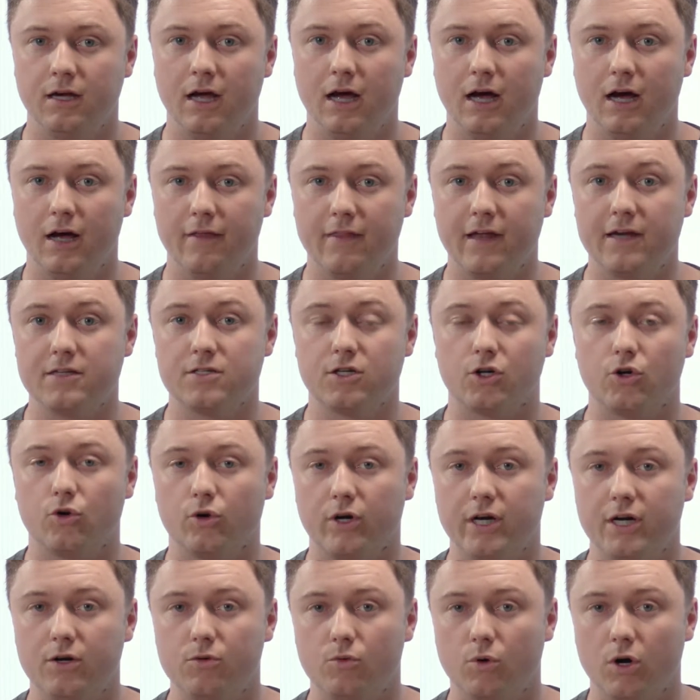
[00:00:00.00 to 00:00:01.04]
That is a
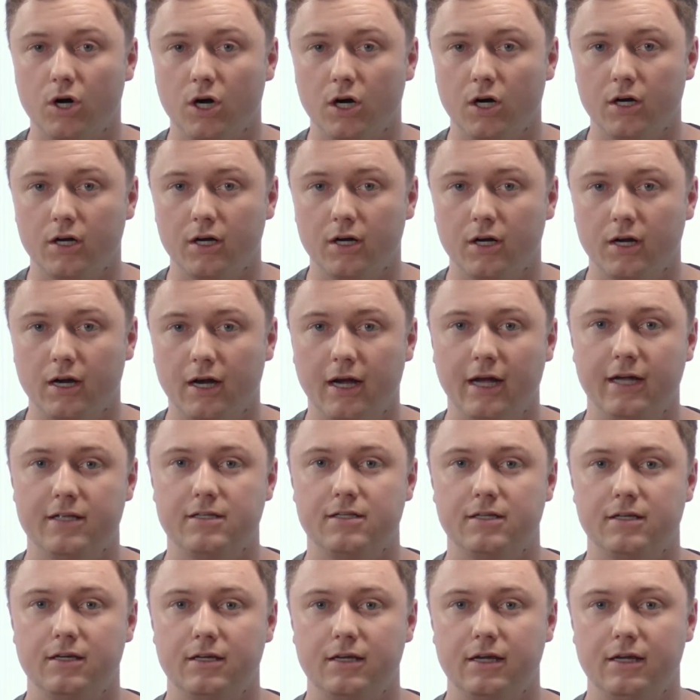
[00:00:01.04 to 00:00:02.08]
Greek word.
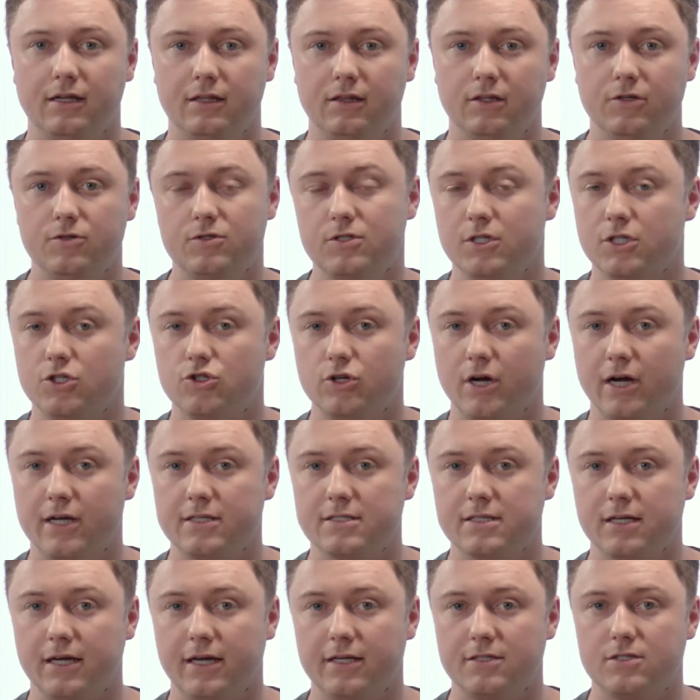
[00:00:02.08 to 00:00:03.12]
It loosely
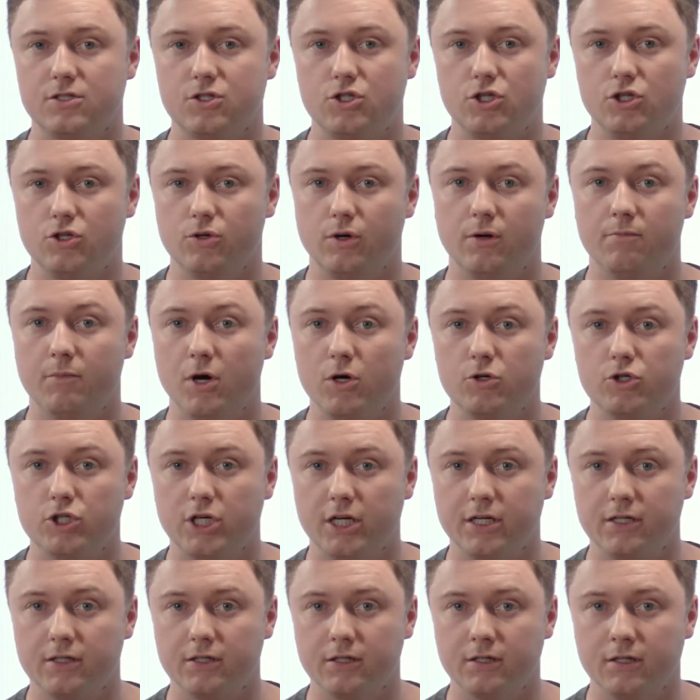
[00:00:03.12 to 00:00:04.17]
translates to
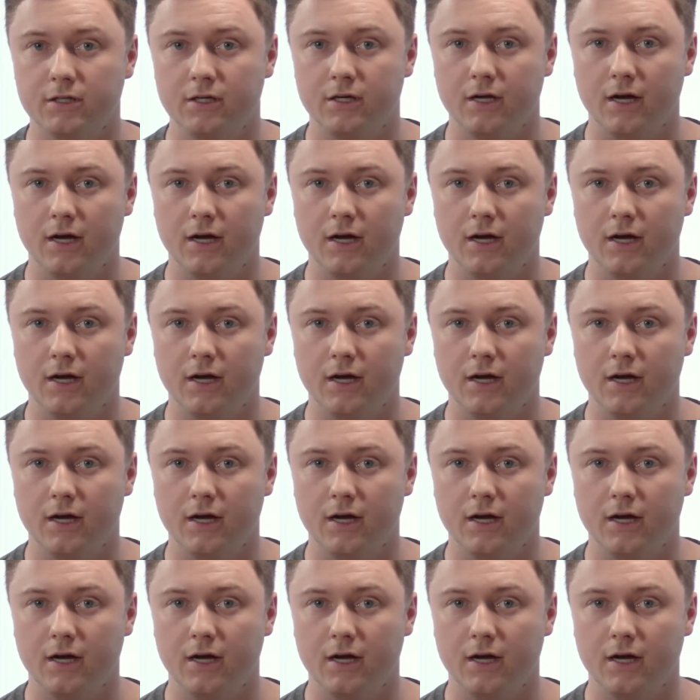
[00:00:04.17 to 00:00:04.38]
emotion.